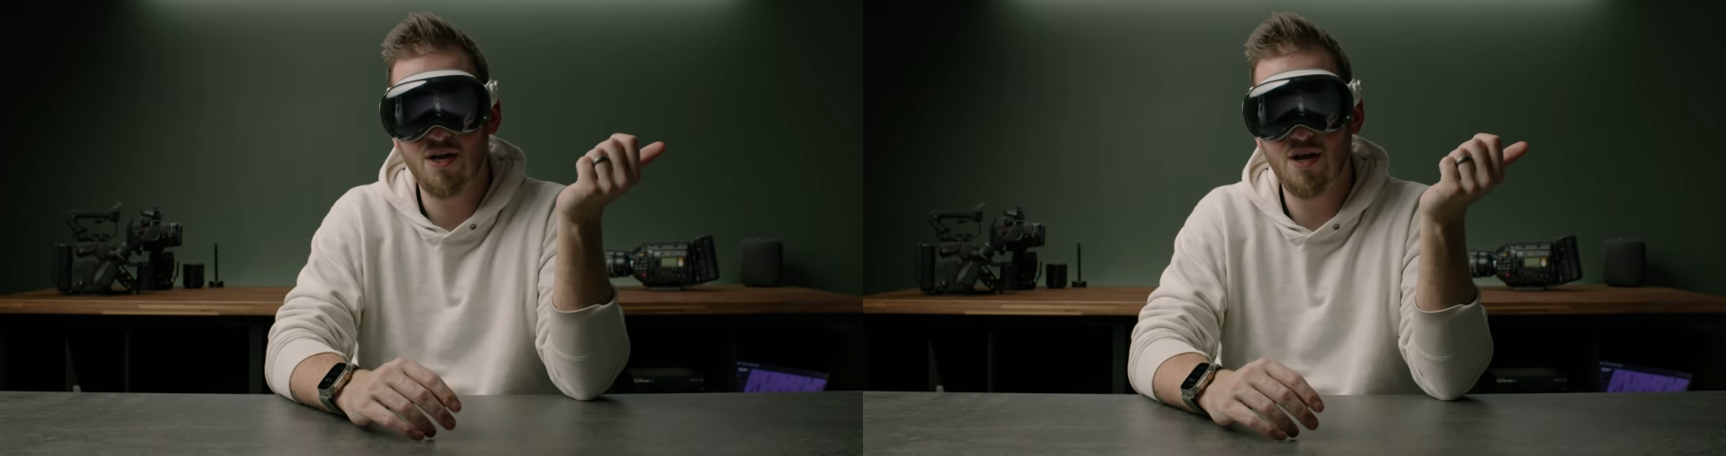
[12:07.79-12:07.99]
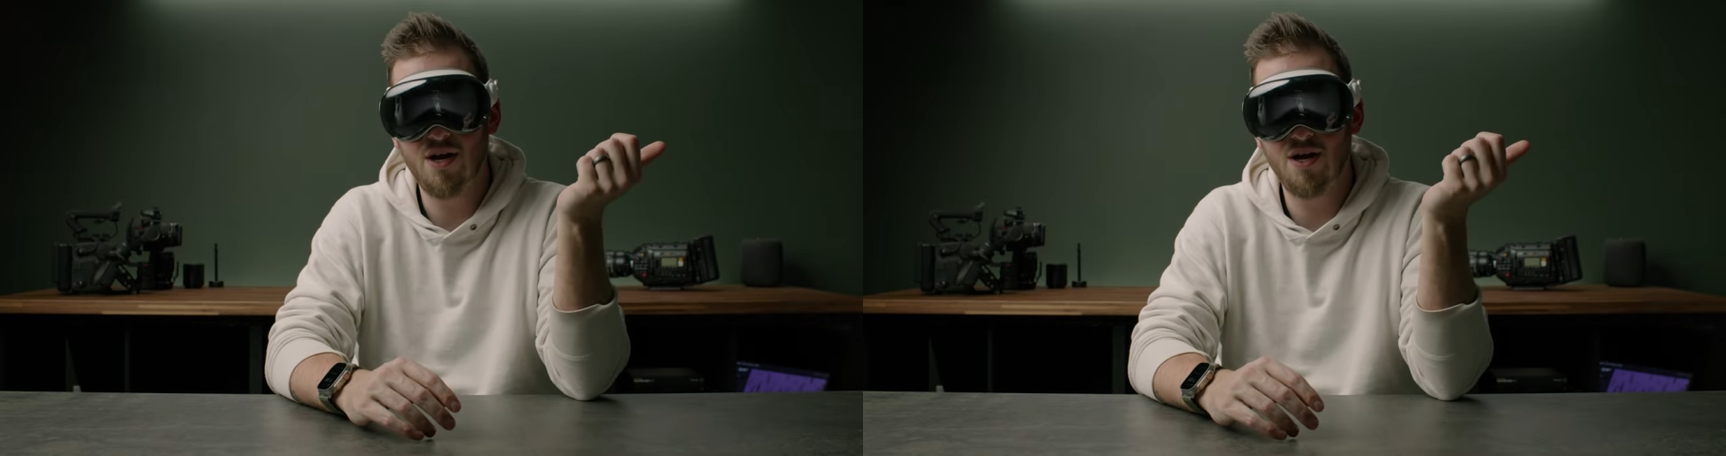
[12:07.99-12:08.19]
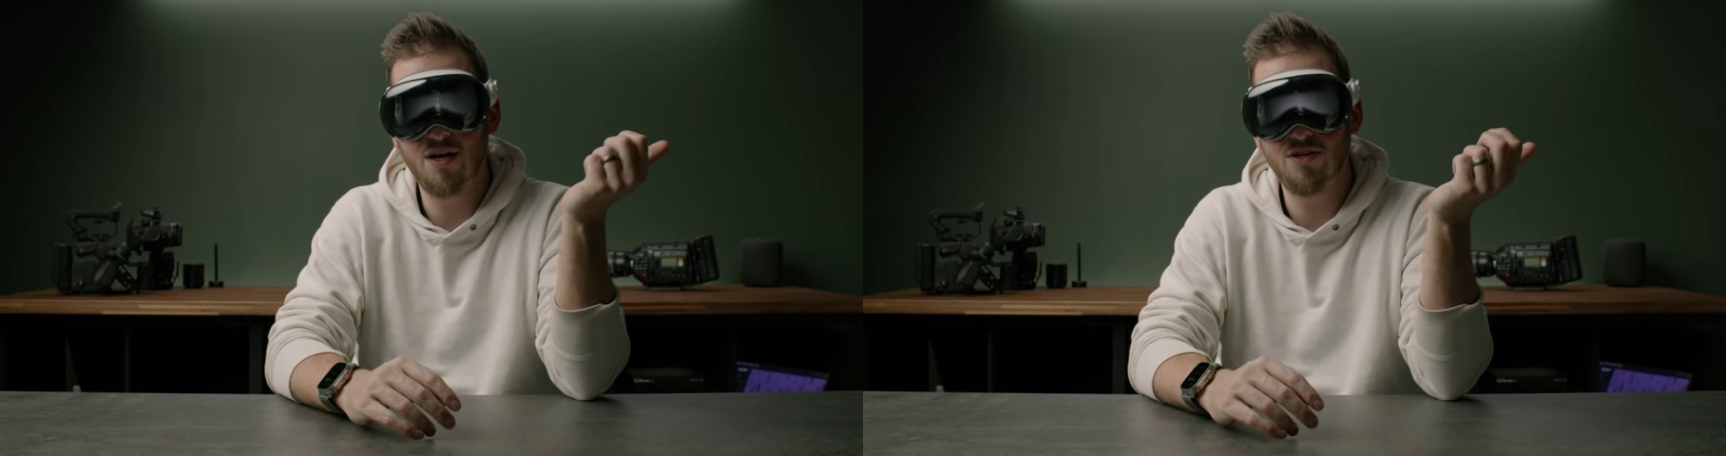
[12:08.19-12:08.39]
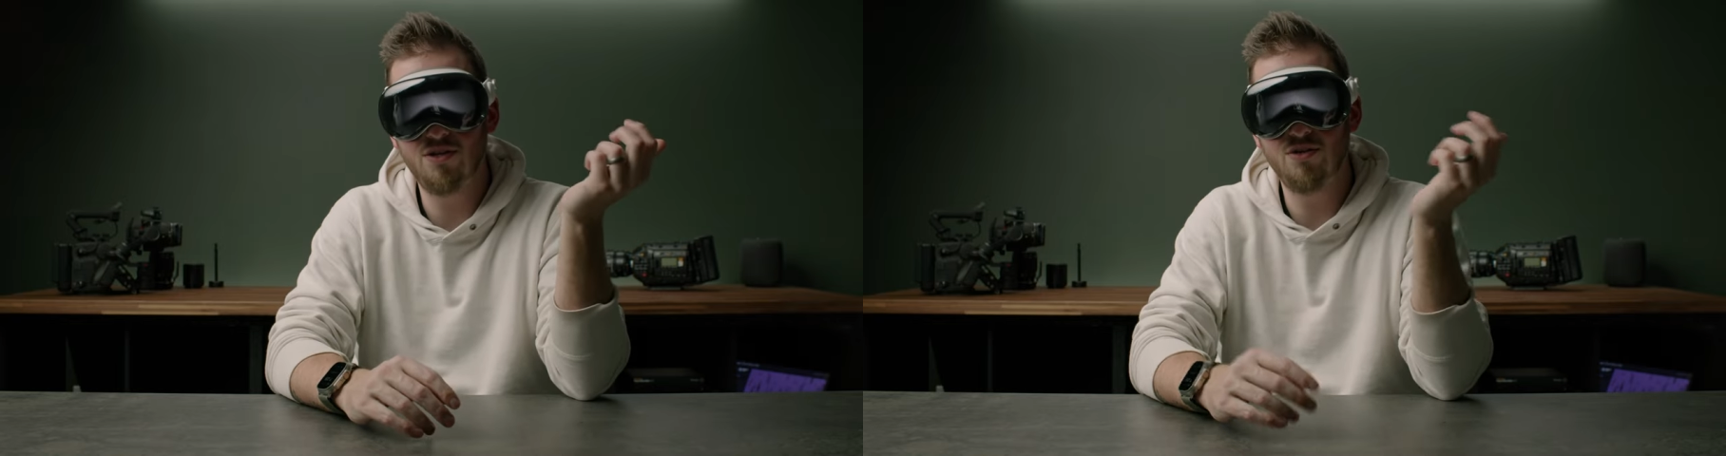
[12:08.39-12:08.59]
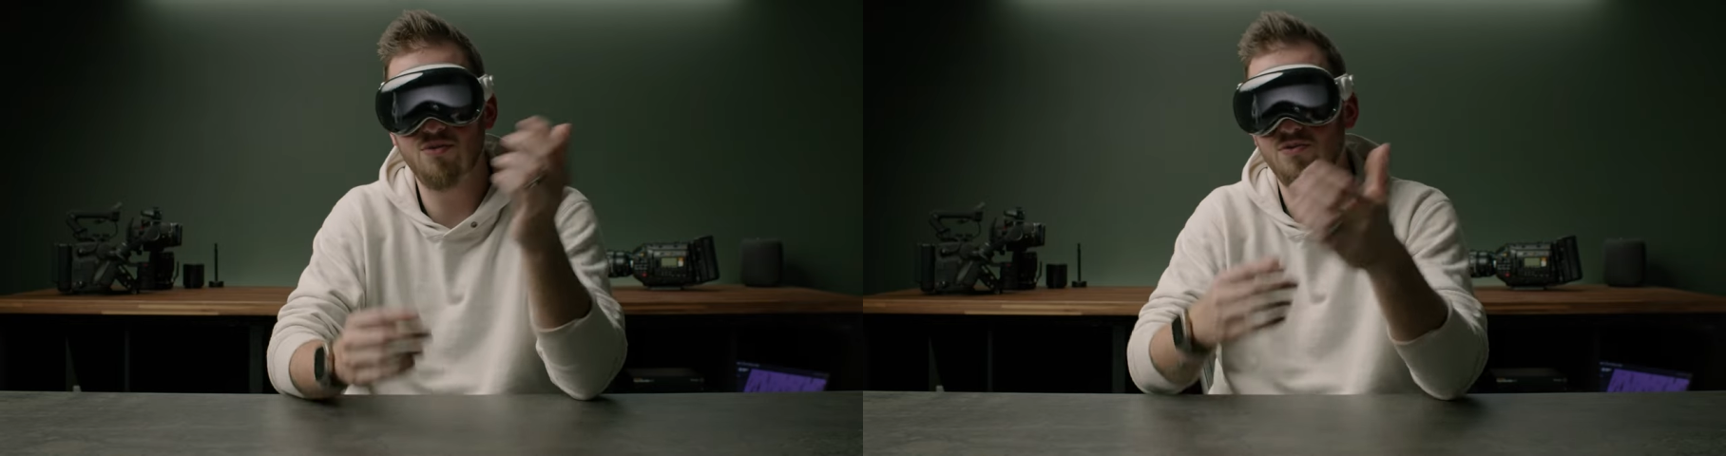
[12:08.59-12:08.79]
uh,
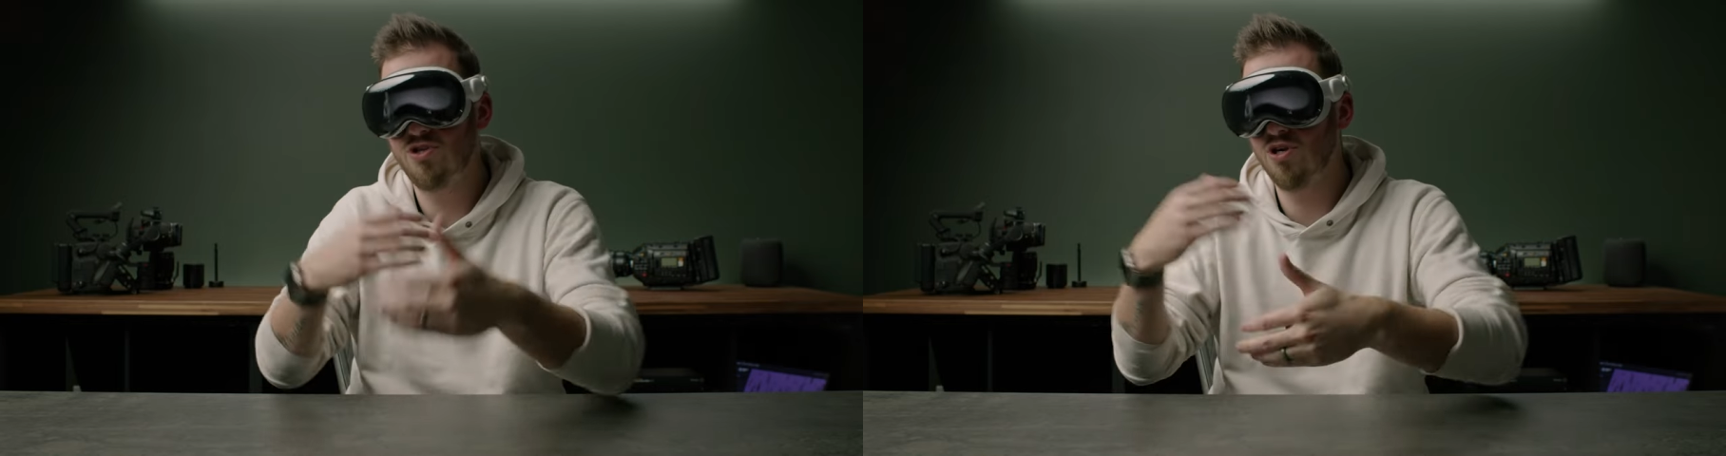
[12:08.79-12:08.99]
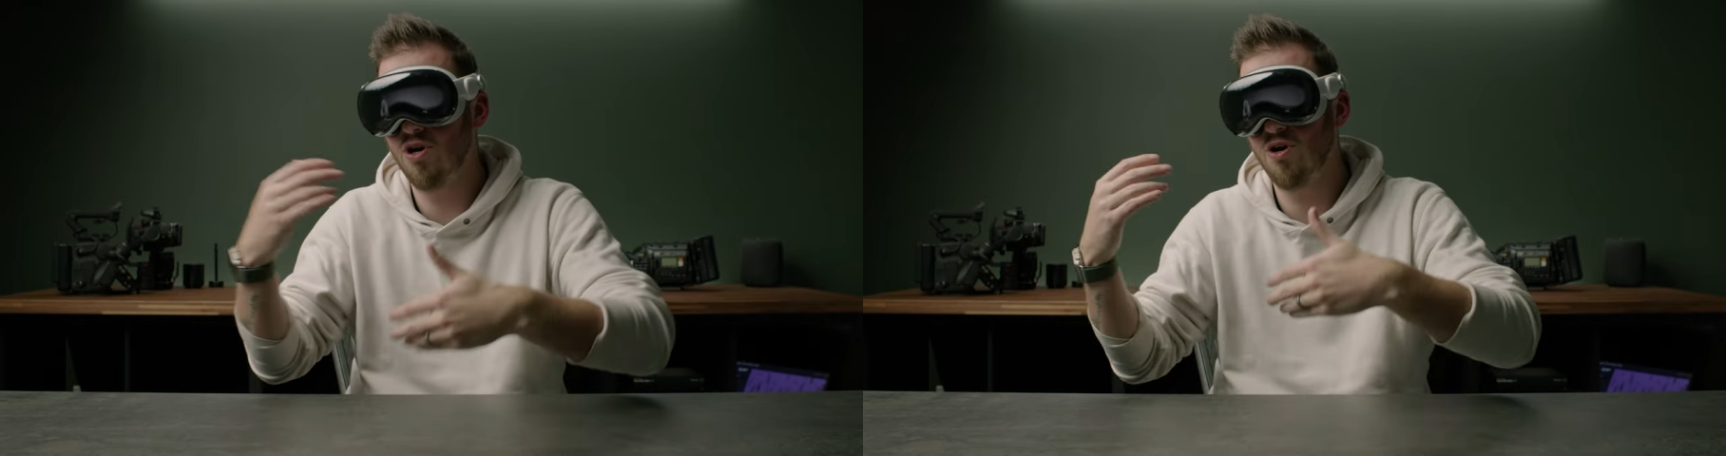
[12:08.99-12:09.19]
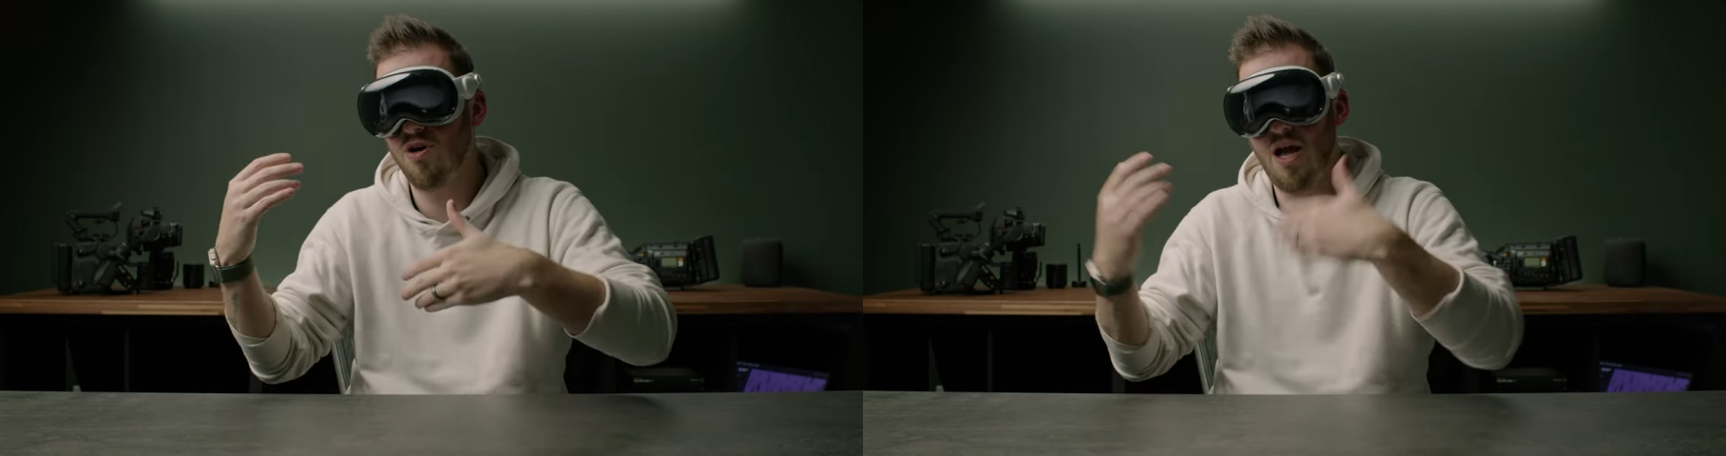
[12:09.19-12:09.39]
you show